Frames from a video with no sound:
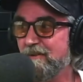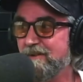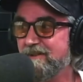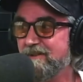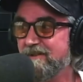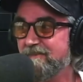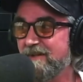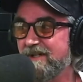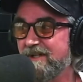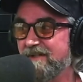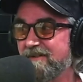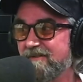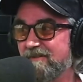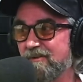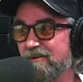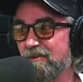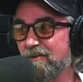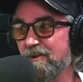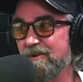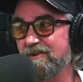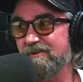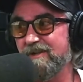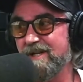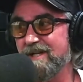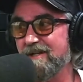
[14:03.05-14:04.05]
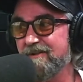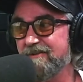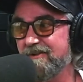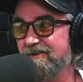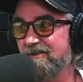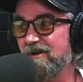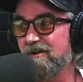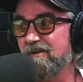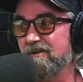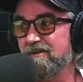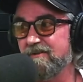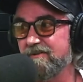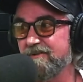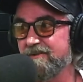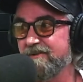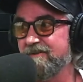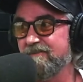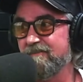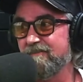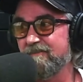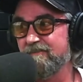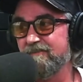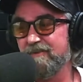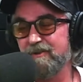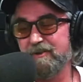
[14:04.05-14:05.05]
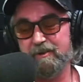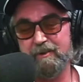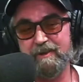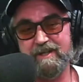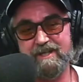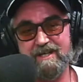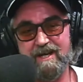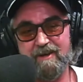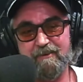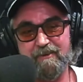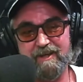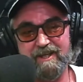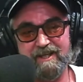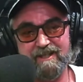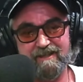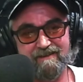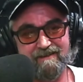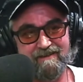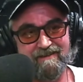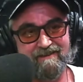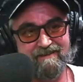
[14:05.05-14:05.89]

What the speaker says: We just made $200,000 for doing nothing.